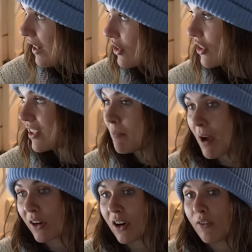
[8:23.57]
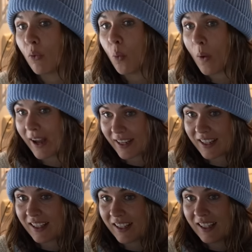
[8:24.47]
It's just a matter of
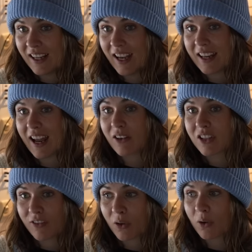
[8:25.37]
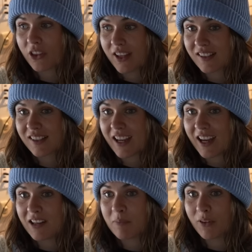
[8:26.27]
when and how difficult things
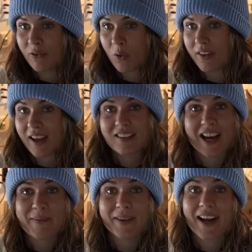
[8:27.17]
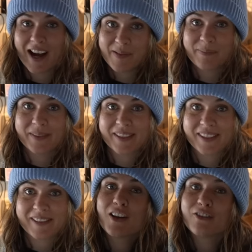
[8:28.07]
get before that time comes.